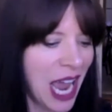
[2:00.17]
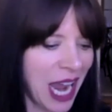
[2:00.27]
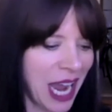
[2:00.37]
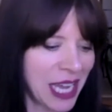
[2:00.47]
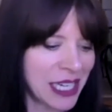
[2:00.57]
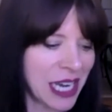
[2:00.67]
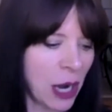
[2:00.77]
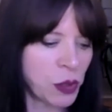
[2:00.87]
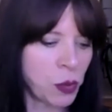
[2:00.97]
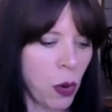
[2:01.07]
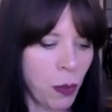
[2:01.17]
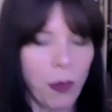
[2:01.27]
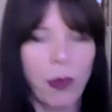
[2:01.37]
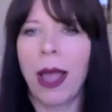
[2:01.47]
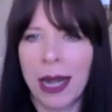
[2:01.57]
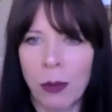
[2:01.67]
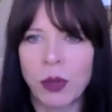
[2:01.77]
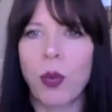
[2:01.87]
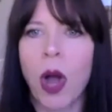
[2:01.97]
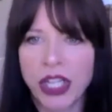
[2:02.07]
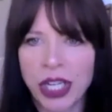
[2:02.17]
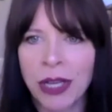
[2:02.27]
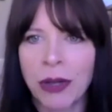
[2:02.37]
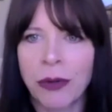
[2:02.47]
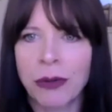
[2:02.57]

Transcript: and I was watching